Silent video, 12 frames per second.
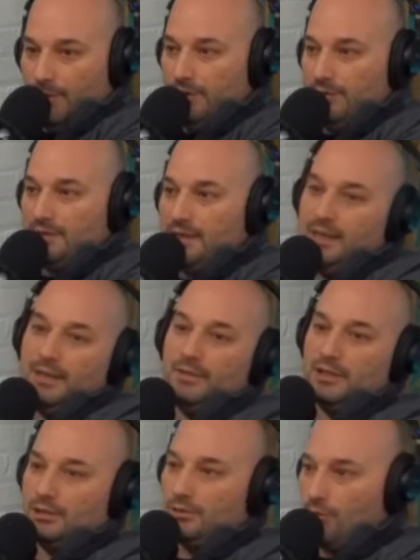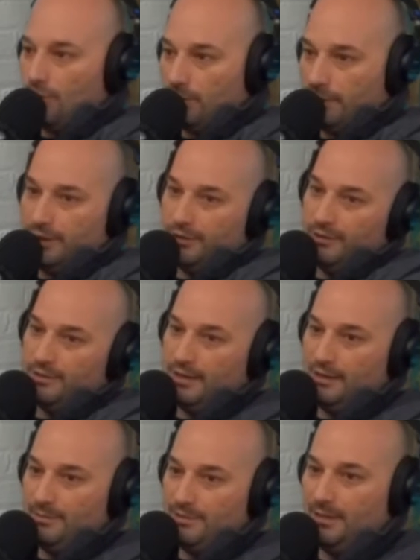And when you send them a story or you
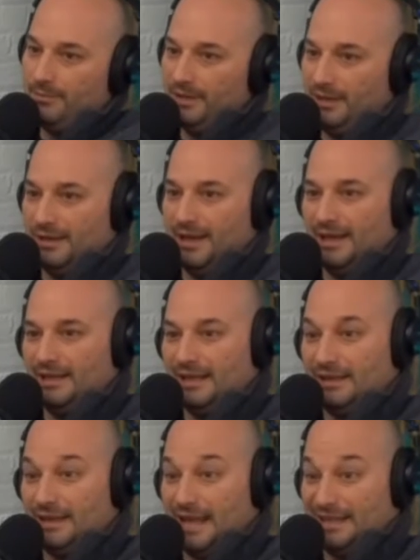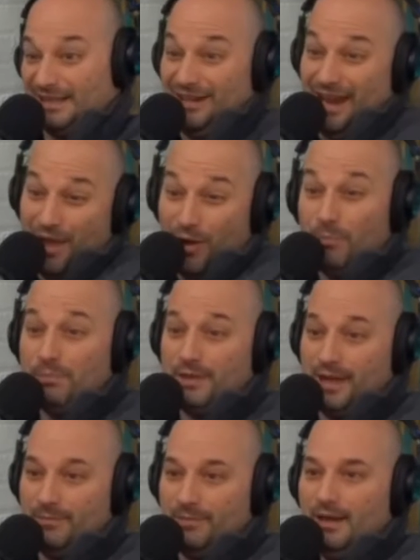send them something like that that's going to
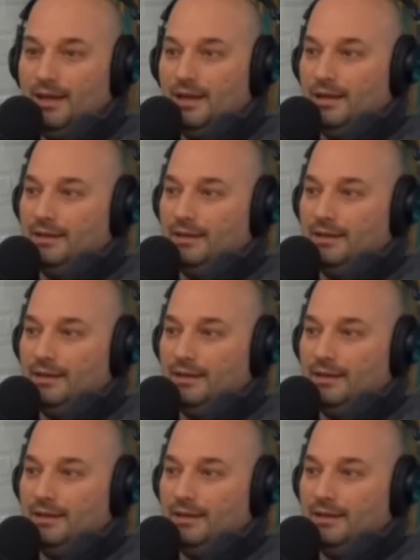help them,